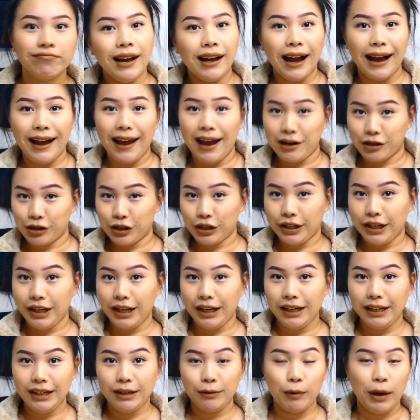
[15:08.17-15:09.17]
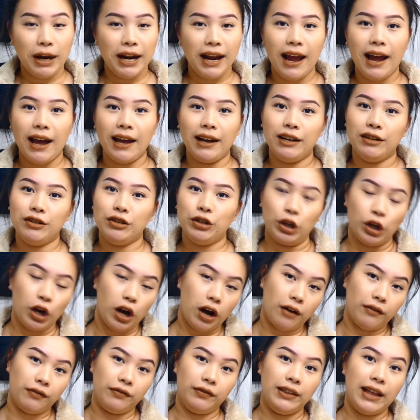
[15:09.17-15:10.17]
I actually went ahead and took
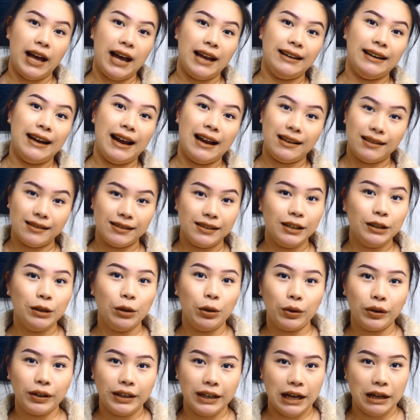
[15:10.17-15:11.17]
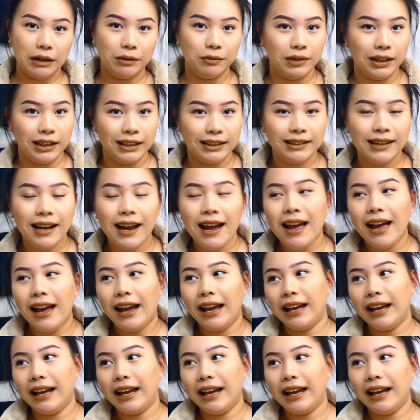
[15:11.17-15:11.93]
off that nasty L'Oreal one,